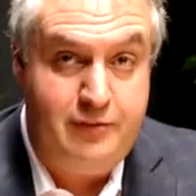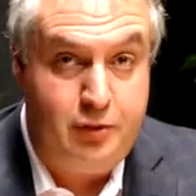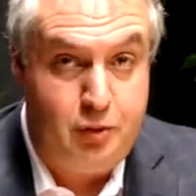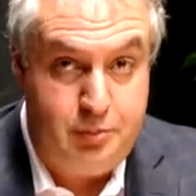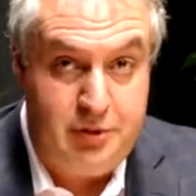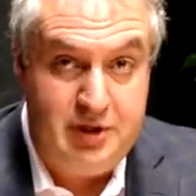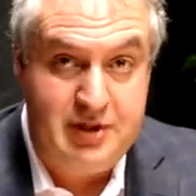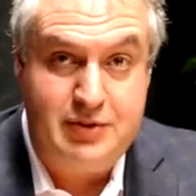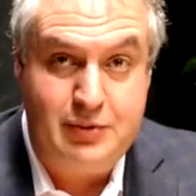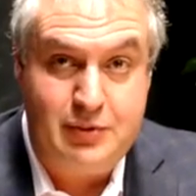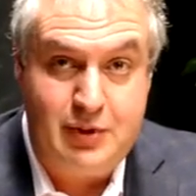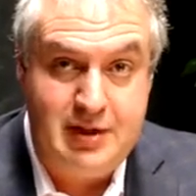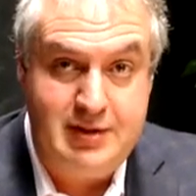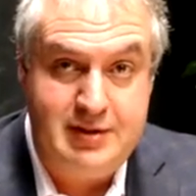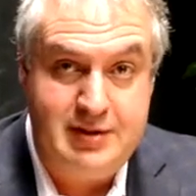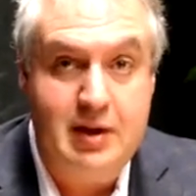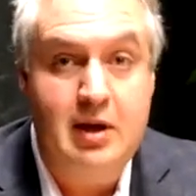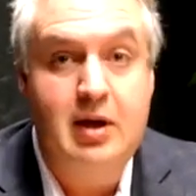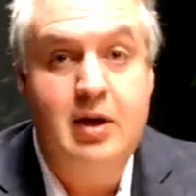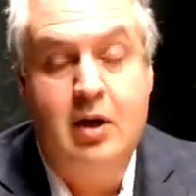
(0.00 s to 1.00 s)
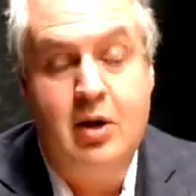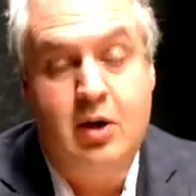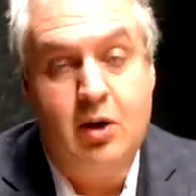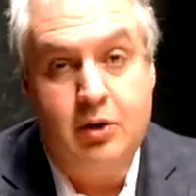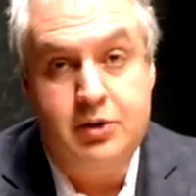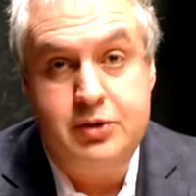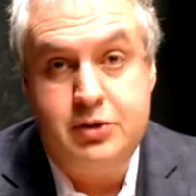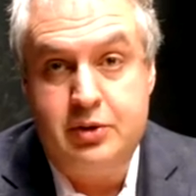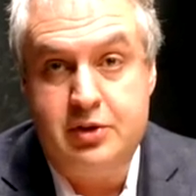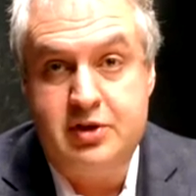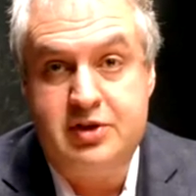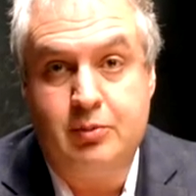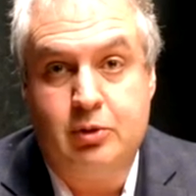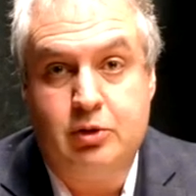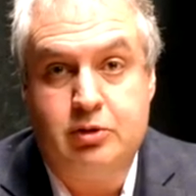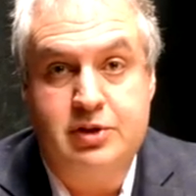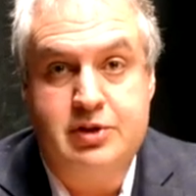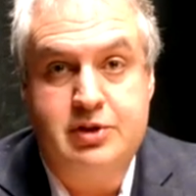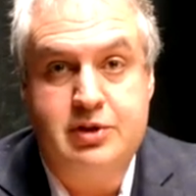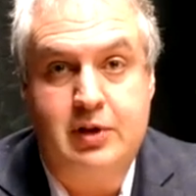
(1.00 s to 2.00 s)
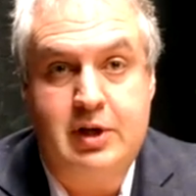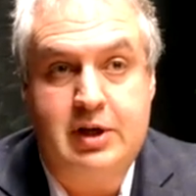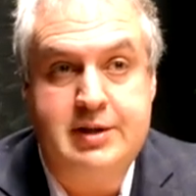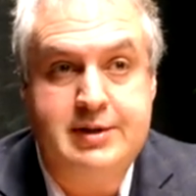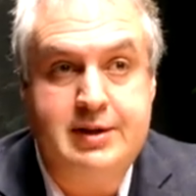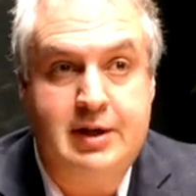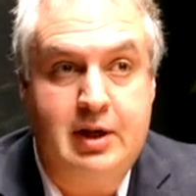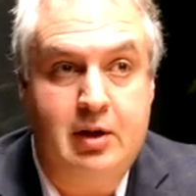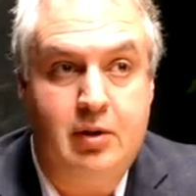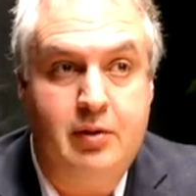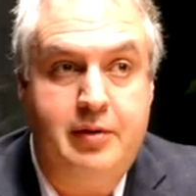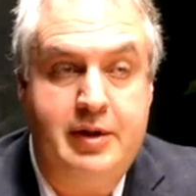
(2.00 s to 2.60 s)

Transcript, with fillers: for big screens, onto the smaller screens now.